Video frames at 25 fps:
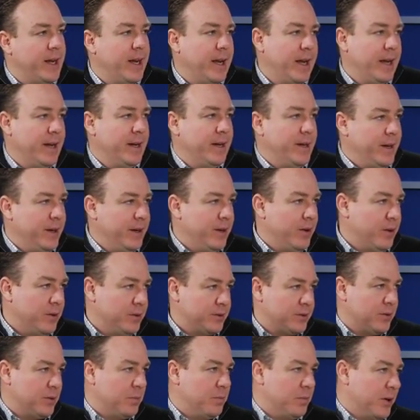hit, it
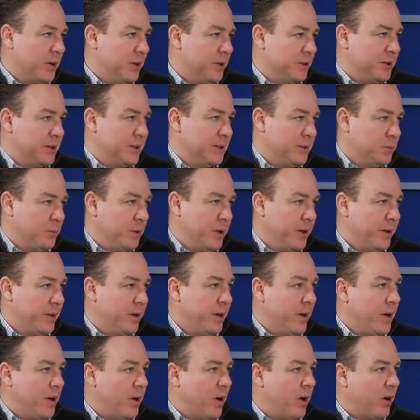also merges
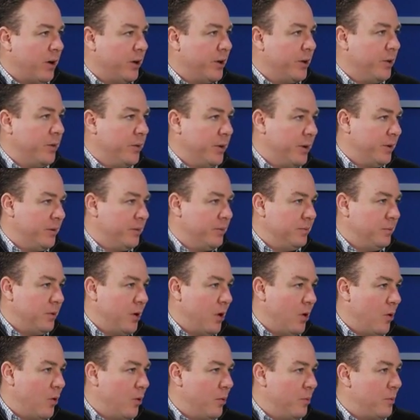with, are you at
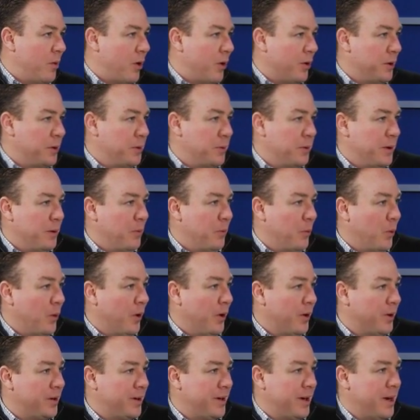home, are you at
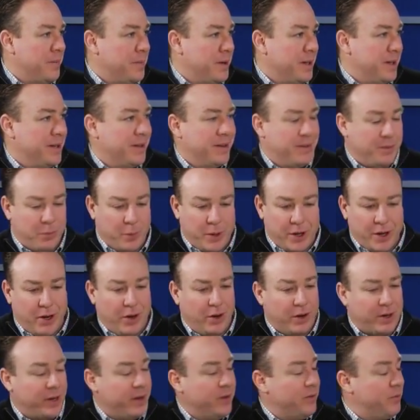work? I mean, we
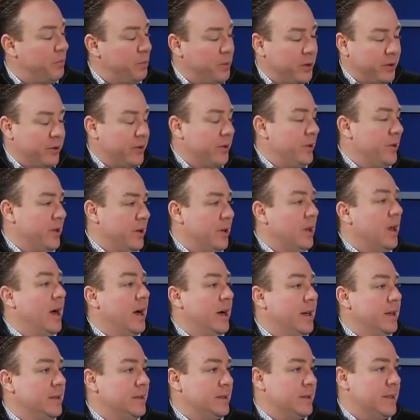all kind of blur the
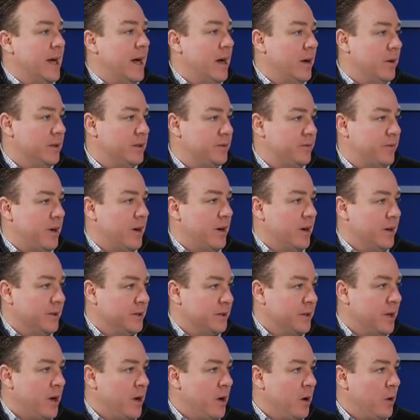lines now as far
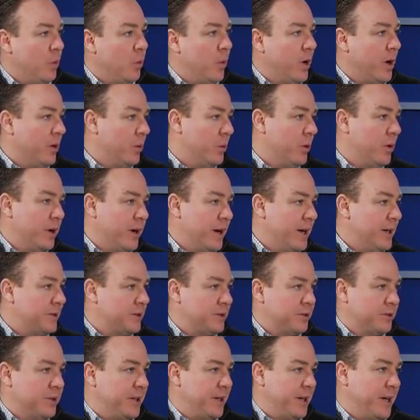as where we're
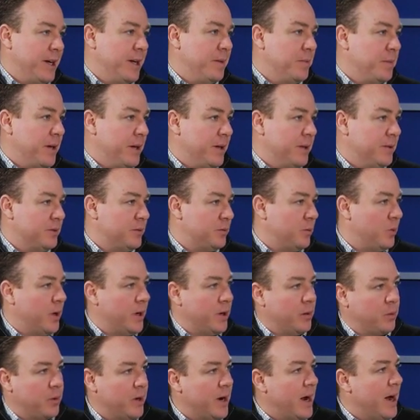answering emails,
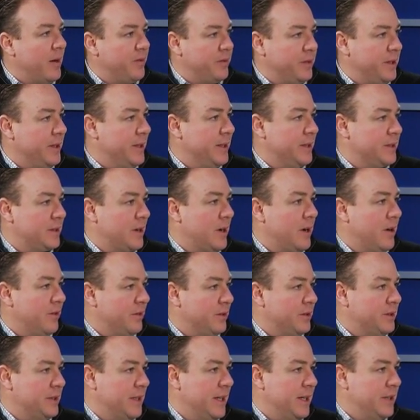where we're having these
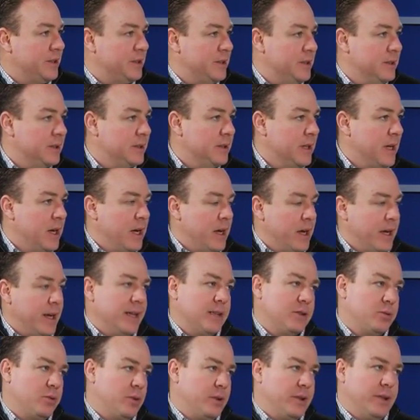conversations, and
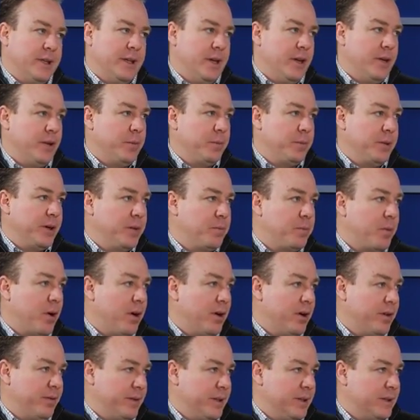that's really another big
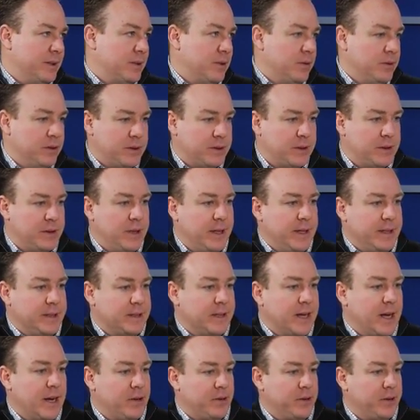part of it. So
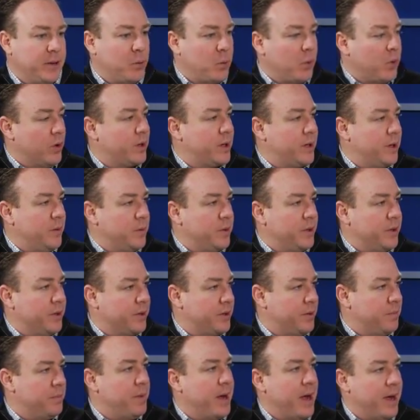it's not only working with your
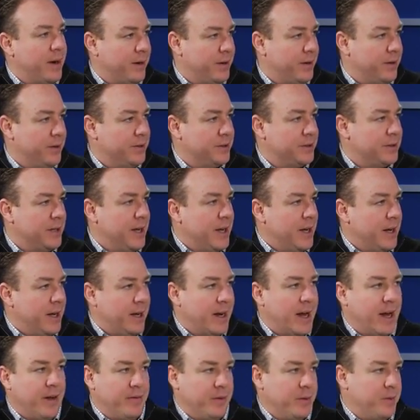competitors
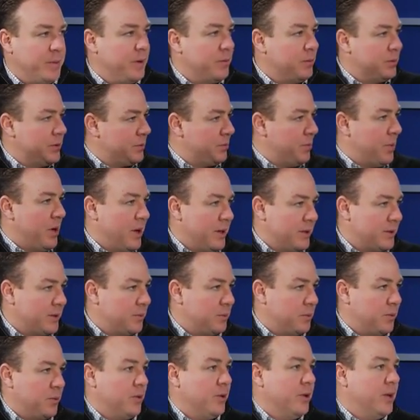and having to be
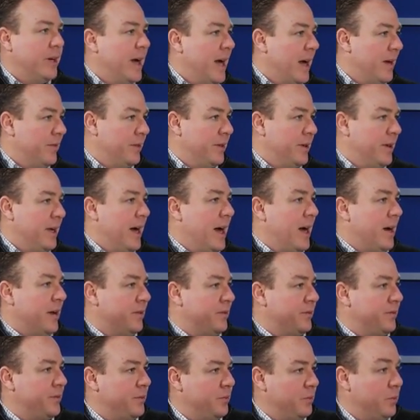responsible and having to
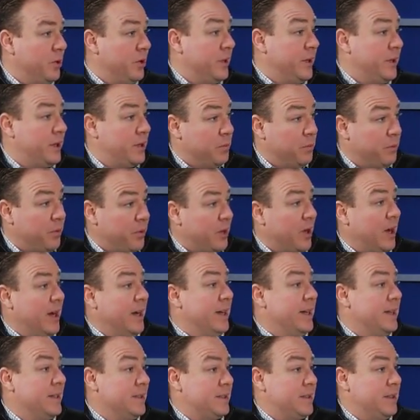have really
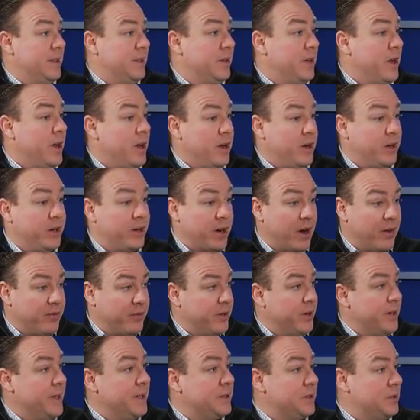compliance and
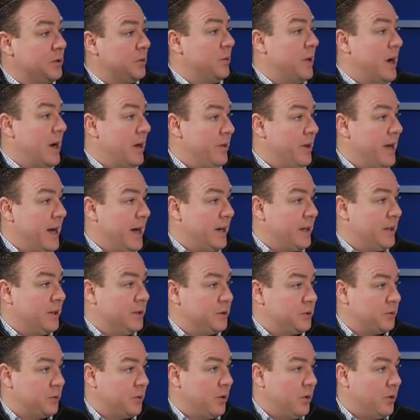governance around that
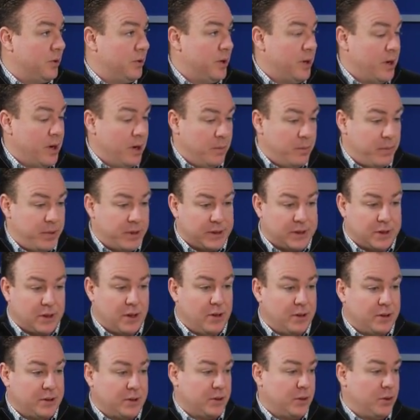control, but it's
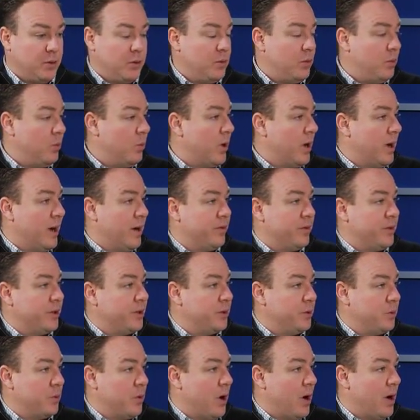also wherever
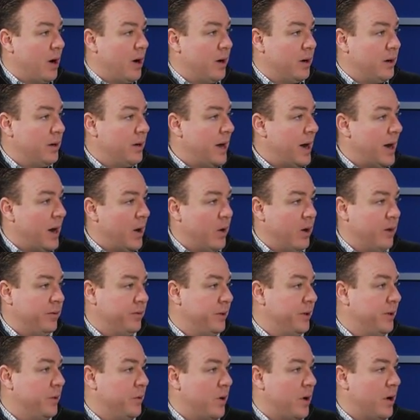you are,
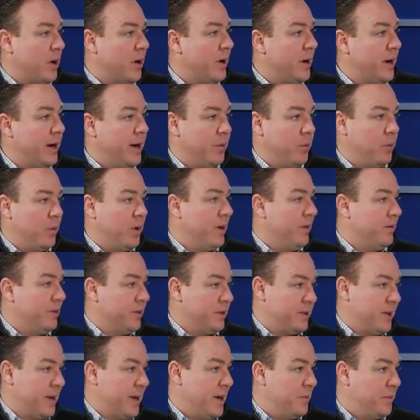however you are, at
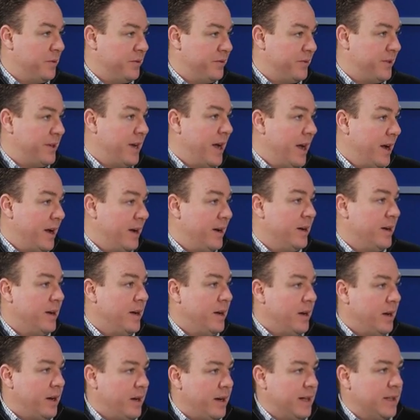whatever time of day.
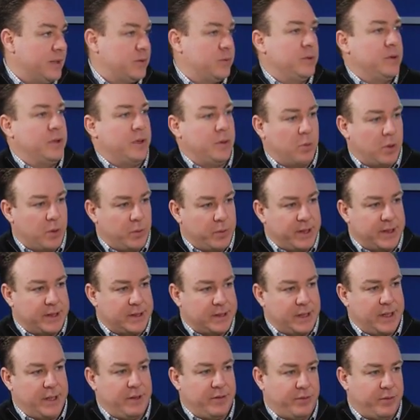And that's really what we
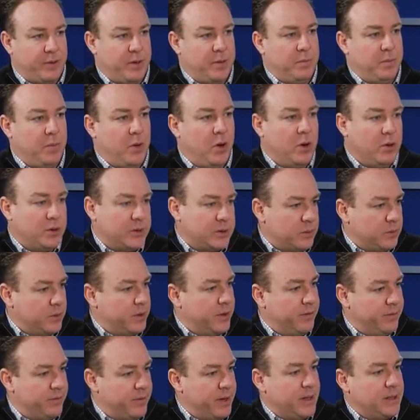see from also
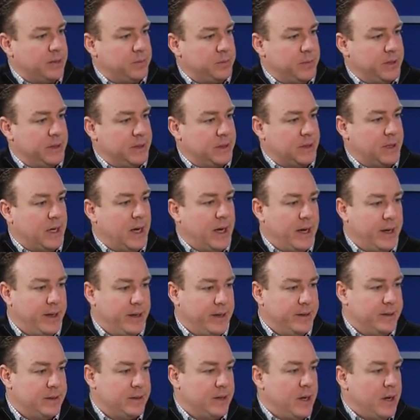an investment side
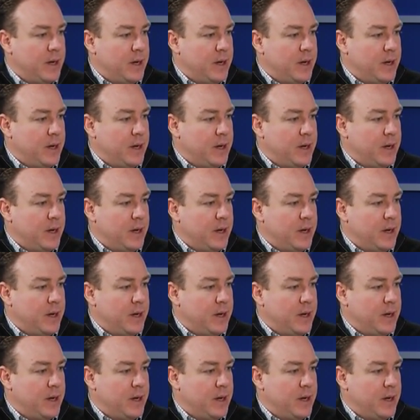is